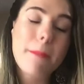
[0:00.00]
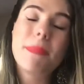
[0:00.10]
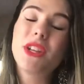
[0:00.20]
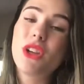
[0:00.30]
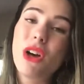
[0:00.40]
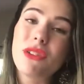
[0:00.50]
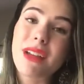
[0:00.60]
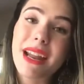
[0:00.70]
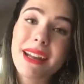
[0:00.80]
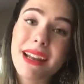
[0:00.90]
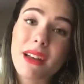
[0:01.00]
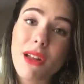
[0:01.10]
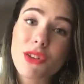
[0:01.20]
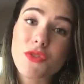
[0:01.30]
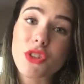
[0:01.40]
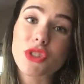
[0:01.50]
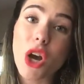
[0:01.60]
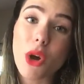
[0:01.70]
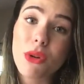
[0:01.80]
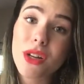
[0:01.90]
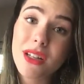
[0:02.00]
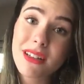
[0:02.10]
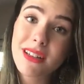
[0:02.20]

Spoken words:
But y'all, $99 for a toner?